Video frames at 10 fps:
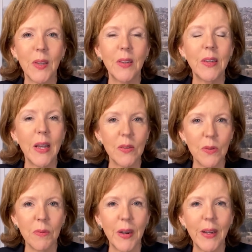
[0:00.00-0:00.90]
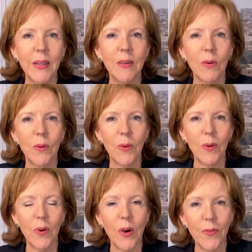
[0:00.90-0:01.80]
Nazirite
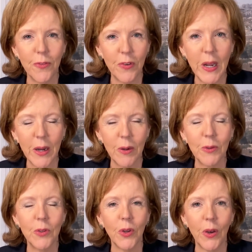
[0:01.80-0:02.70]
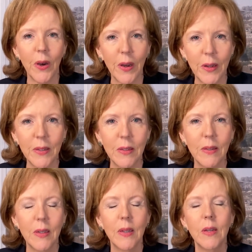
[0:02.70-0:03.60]
vow to God
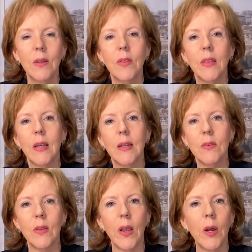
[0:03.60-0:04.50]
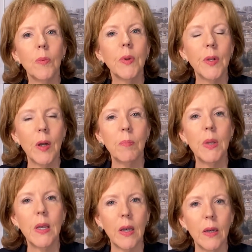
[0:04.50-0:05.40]
that his hair would not be
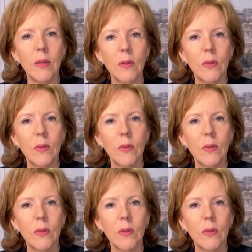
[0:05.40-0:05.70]
cut.